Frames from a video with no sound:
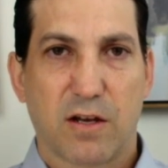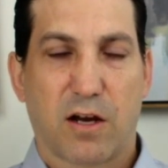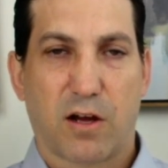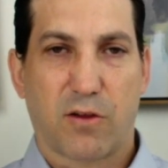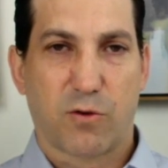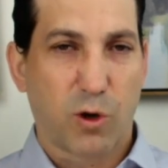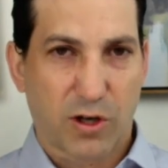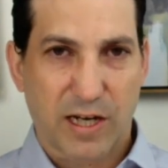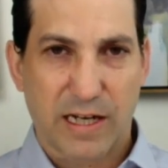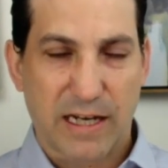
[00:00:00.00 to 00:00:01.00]
The Royal
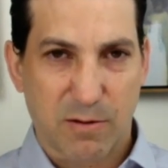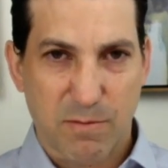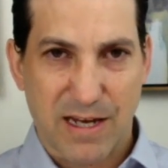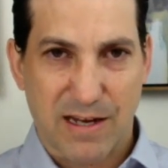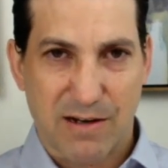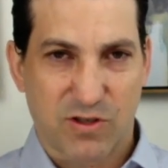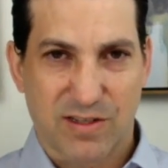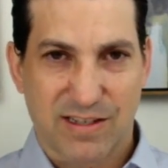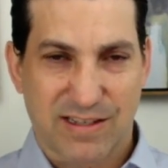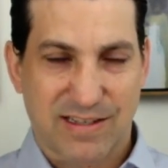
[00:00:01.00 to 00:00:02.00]
Canadian Mint, which
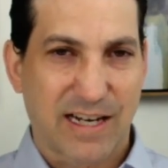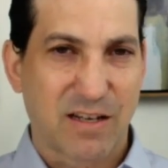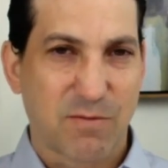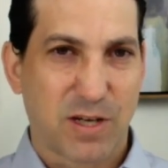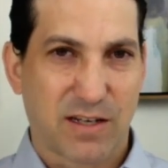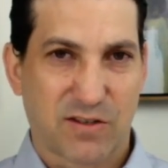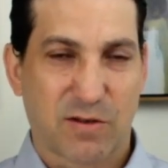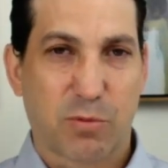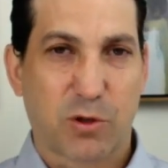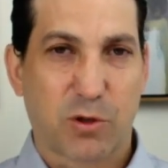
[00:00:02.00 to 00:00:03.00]
is the second biggest
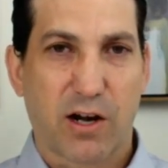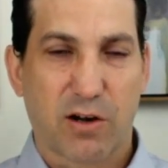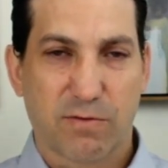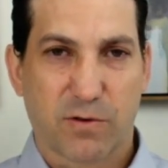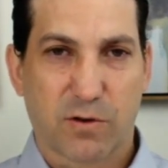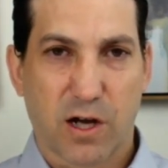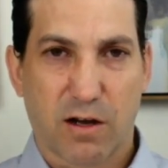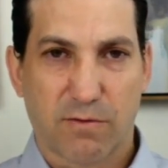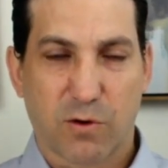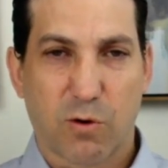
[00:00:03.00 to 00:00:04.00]
supplier
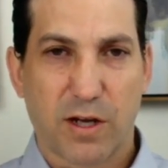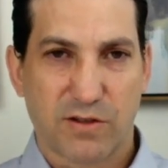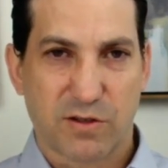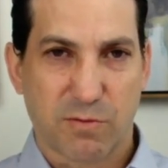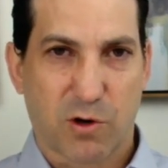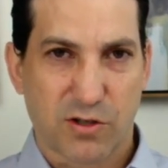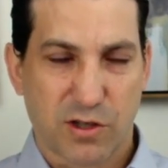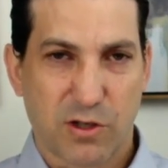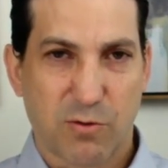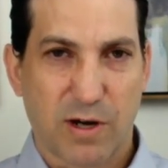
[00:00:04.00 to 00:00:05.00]
of coins and bars in
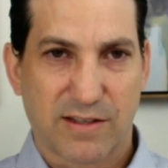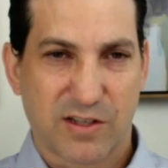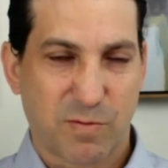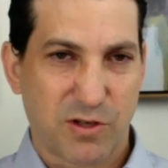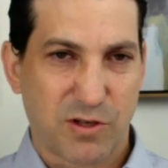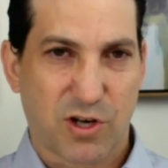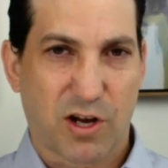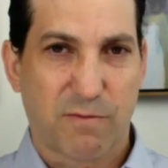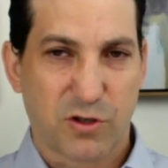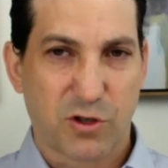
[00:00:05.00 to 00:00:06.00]
the U.S., has been shut
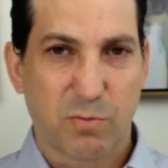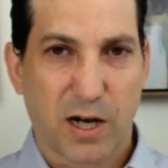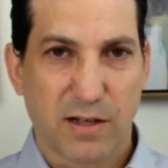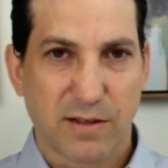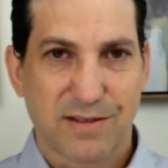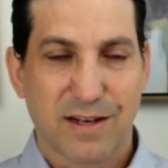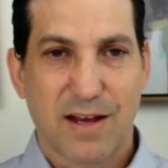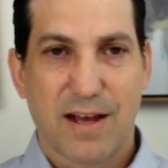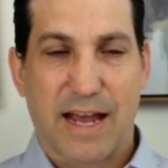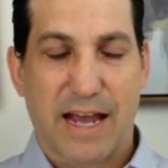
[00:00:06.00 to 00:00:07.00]
for 2 months.
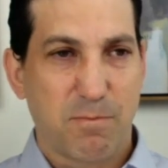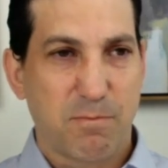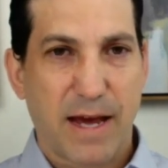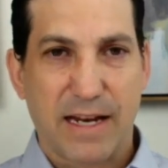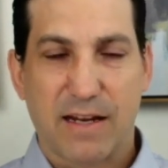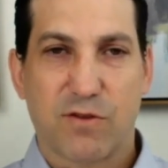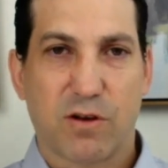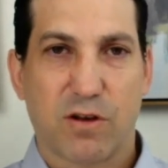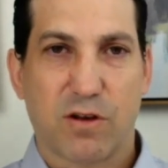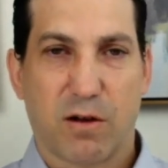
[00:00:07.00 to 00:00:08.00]
And many of
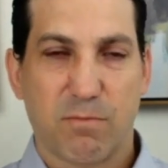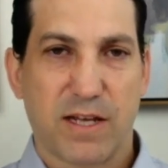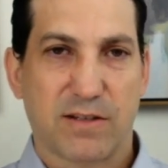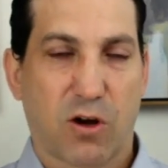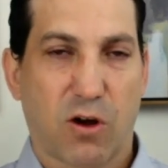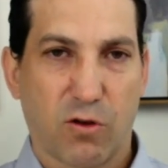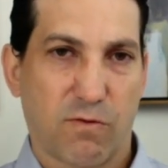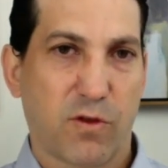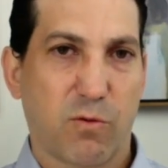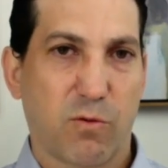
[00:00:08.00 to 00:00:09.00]
the mints all
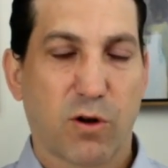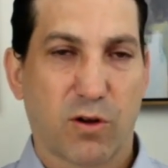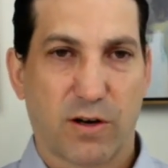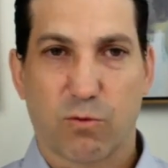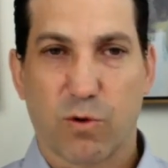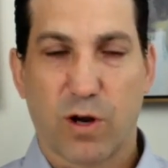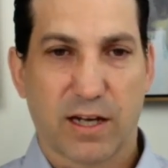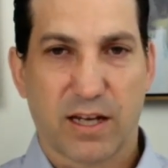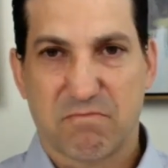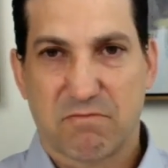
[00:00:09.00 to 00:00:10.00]
over the world are
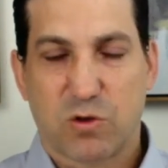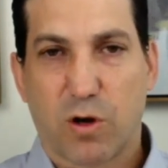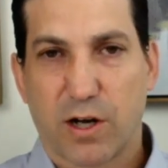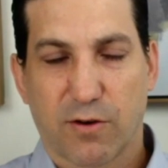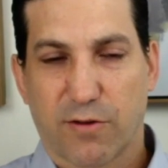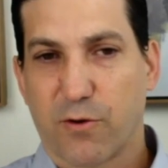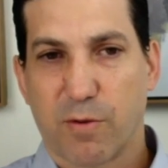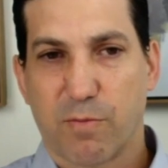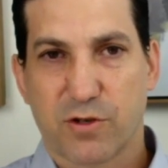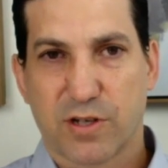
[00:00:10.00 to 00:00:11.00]
running at 20 or
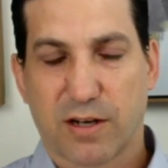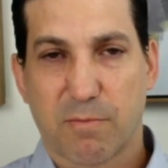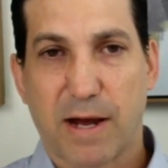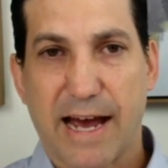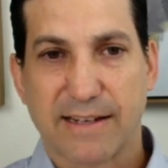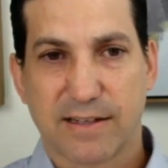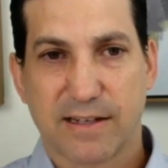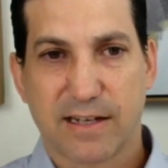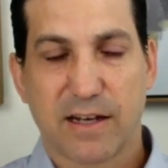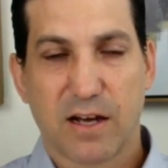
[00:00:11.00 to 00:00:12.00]
30%
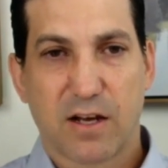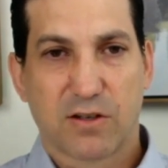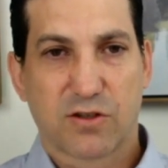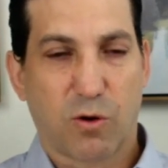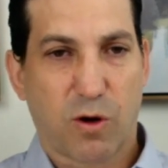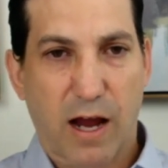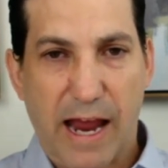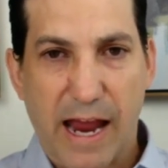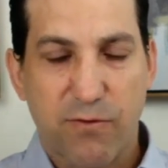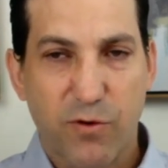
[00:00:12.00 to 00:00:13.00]
capacity. So
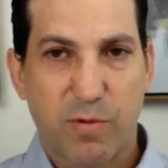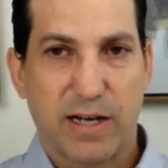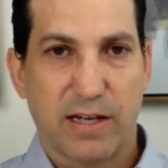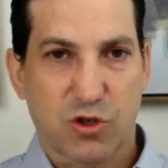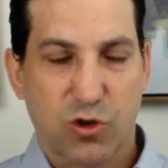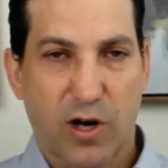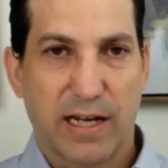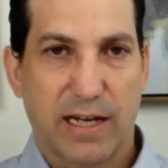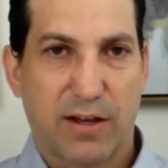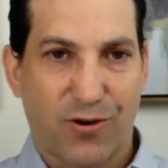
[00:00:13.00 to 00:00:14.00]
everybody is trying
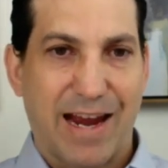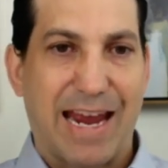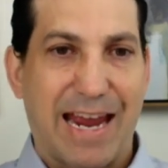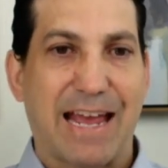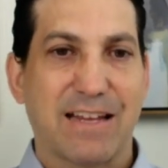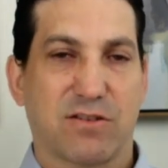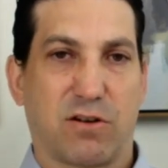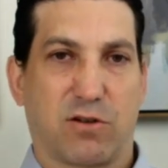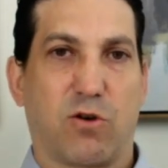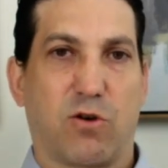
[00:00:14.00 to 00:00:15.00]
to get their hands
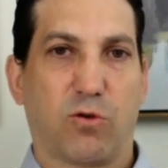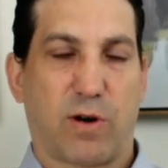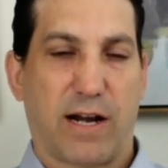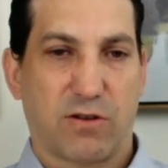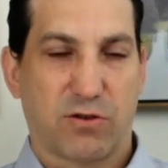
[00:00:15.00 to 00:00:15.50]
on gold right now.